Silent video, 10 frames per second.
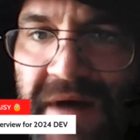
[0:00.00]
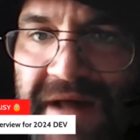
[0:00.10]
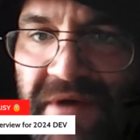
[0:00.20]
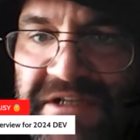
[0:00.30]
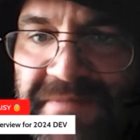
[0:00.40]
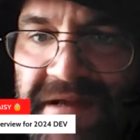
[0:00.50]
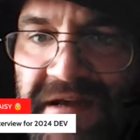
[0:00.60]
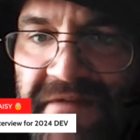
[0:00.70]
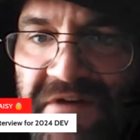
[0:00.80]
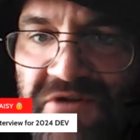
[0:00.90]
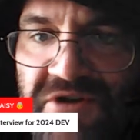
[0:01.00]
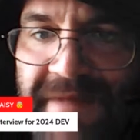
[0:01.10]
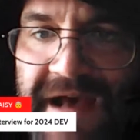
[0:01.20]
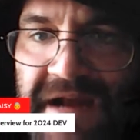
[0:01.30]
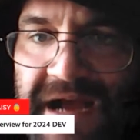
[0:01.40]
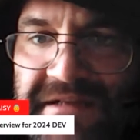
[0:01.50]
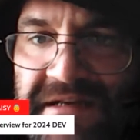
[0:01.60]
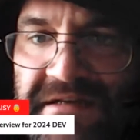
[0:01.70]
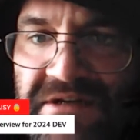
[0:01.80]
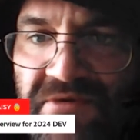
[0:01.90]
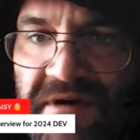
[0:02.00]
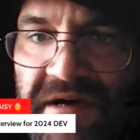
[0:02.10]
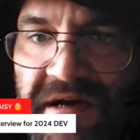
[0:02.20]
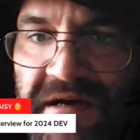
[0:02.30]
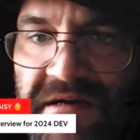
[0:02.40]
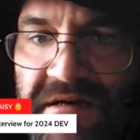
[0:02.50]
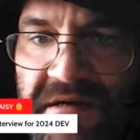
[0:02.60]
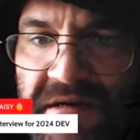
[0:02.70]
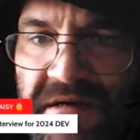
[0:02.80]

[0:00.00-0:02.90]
By the way, speaking of New Japan, I did do a